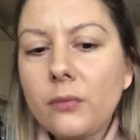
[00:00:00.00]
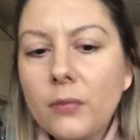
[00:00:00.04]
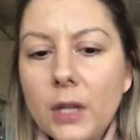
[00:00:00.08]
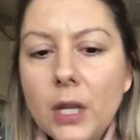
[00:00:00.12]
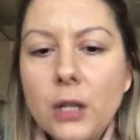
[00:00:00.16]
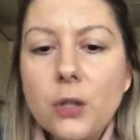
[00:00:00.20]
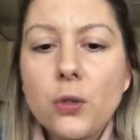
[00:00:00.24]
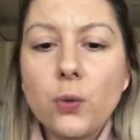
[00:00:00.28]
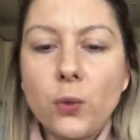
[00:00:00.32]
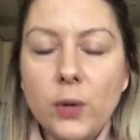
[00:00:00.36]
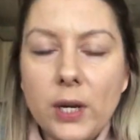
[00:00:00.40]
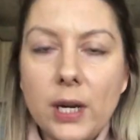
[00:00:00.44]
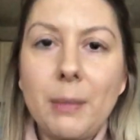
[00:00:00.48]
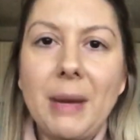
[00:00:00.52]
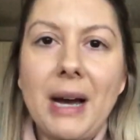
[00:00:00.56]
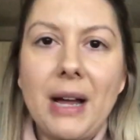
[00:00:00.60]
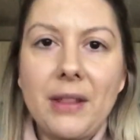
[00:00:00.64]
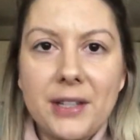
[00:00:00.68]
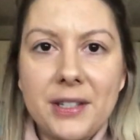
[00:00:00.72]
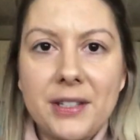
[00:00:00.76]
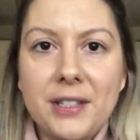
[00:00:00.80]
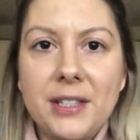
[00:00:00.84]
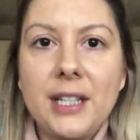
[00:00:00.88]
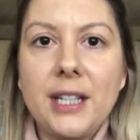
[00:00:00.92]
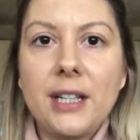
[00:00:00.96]
talking about
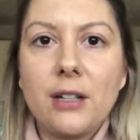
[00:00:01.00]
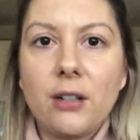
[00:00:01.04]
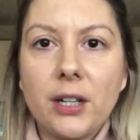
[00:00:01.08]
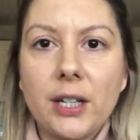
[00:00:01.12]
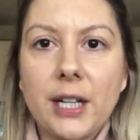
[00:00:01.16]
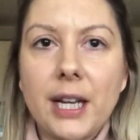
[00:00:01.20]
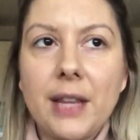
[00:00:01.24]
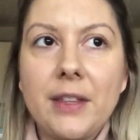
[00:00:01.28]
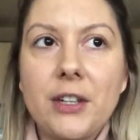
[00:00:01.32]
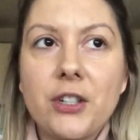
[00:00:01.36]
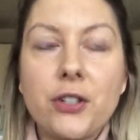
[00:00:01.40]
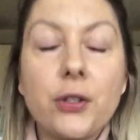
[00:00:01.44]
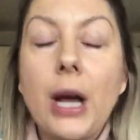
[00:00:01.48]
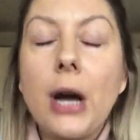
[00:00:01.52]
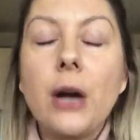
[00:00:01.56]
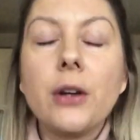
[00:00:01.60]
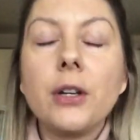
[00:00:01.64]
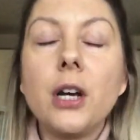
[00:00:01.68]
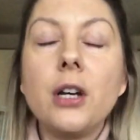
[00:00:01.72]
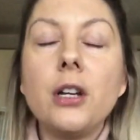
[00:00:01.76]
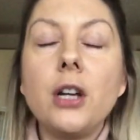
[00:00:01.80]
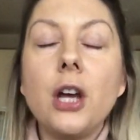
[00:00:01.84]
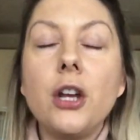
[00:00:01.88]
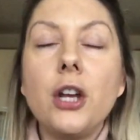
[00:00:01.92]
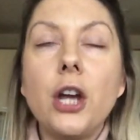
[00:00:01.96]
this year, okay, and then she's like,
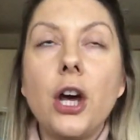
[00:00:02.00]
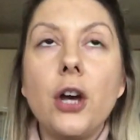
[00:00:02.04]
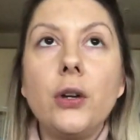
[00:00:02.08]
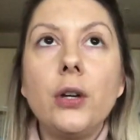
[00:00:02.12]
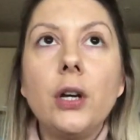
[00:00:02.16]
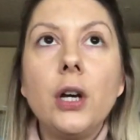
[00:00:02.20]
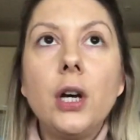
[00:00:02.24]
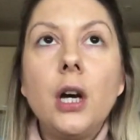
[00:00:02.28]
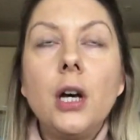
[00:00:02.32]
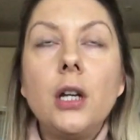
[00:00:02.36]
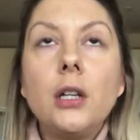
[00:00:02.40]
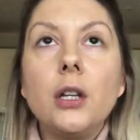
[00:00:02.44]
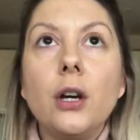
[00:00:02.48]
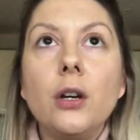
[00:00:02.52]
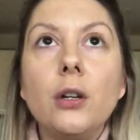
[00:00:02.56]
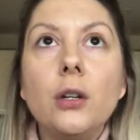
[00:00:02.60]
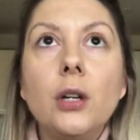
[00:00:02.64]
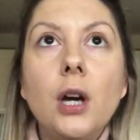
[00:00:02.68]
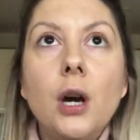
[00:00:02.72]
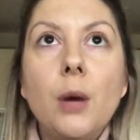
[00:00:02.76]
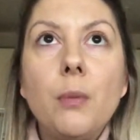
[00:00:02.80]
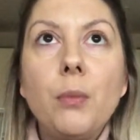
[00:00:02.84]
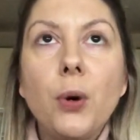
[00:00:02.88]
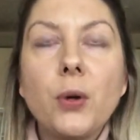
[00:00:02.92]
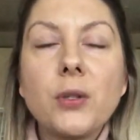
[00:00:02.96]
oh, no,
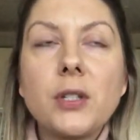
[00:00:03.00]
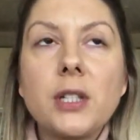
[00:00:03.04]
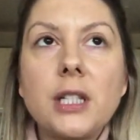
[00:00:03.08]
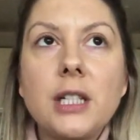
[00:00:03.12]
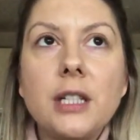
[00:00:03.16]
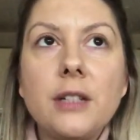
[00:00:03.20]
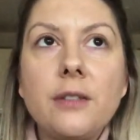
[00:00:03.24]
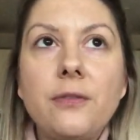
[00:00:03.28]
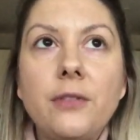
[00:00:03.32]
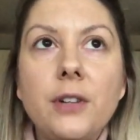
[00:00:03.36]
positive